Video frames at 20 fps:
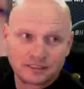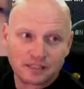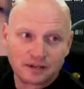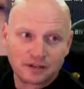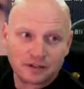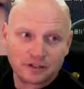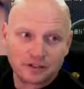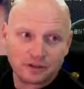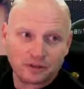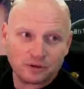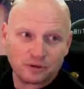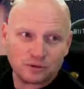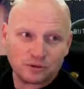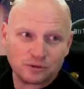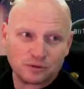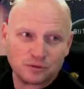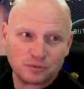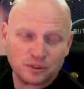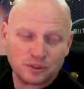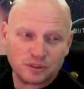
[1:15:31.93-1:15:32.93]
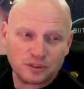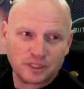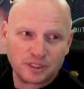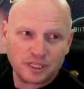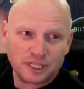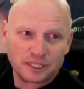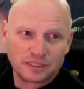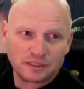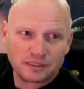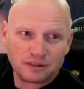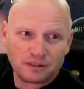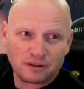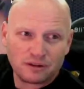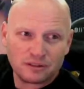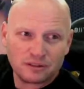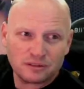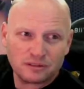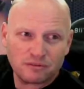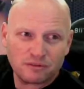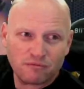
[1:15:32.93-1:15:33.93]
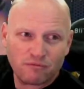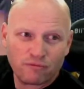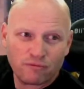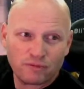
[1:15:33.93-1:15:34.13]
that's how it goes when you connect it all